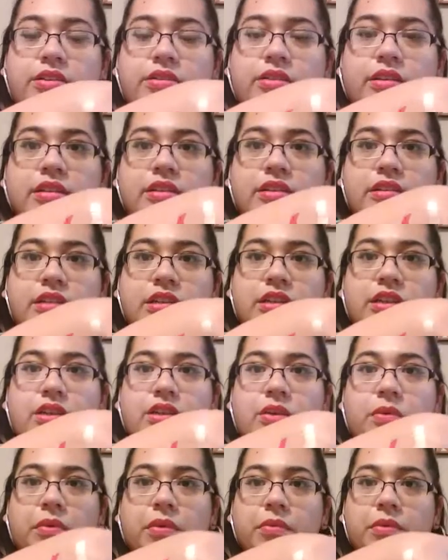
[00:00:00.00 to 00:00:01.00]
you can see, you
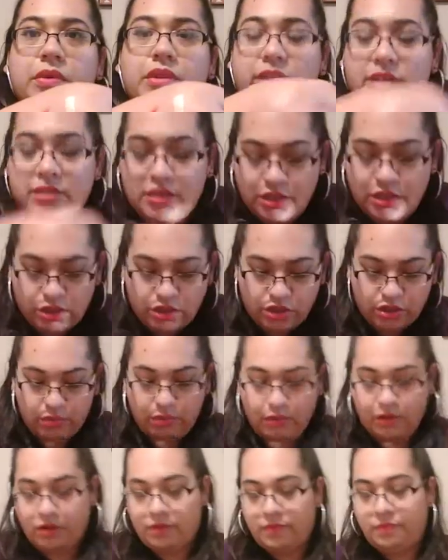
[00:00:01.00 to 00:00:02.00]
know, it really does
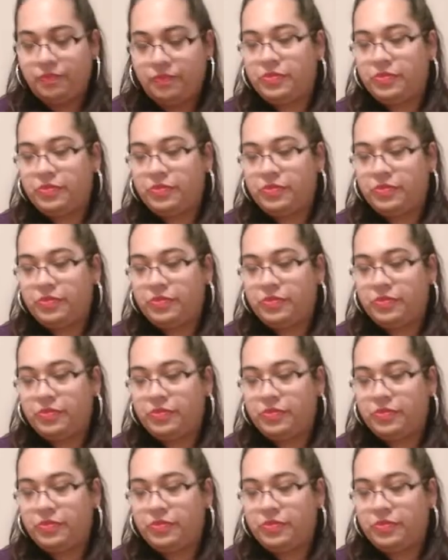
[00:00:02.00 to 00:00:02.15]
shimmer.